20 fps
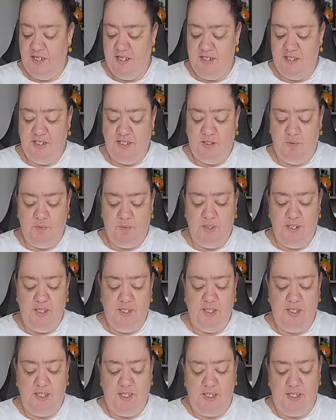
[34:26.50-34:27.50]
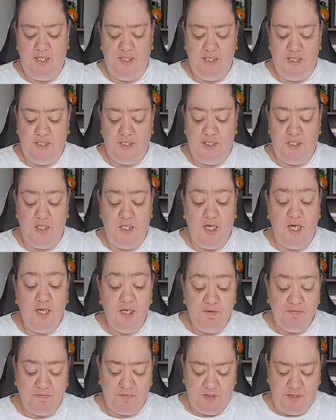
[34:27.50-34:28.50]
This one is not
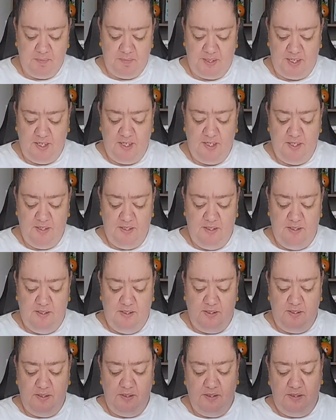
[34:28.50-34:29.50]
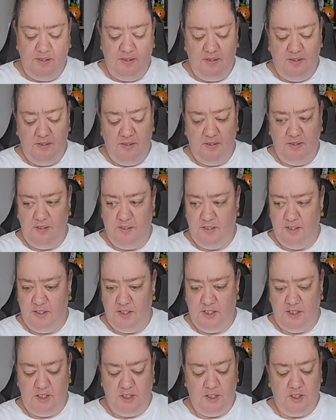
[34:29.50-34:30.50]
a freebie, and
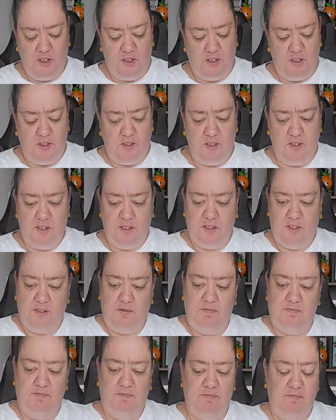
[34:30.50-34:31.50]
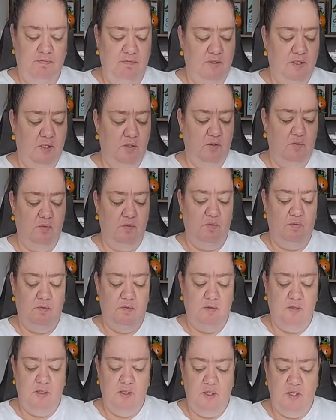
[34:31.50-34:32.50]
there's lots of little,
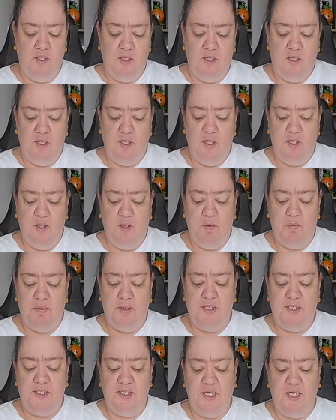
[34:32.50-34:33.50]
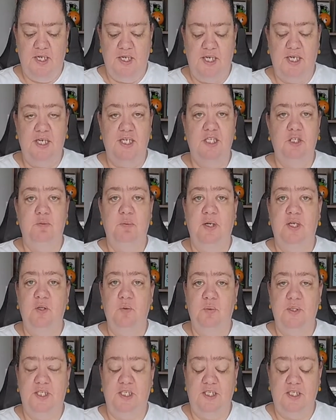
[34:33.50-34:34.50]
but it is by the
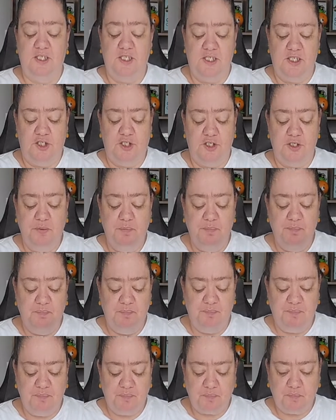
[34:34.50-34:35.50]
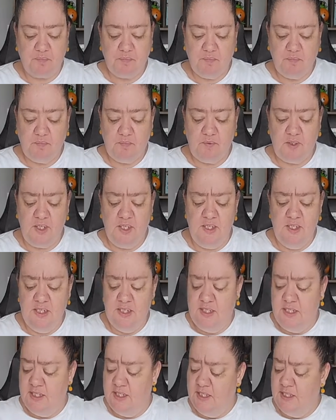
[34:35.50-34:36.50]
Witchy Stitcher.
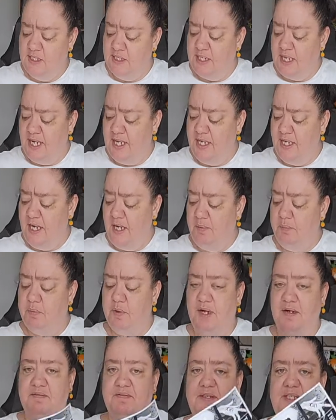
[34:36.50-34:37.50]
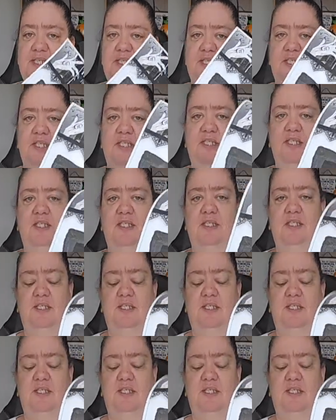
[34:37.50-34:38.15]
This is Dead and Breakfast.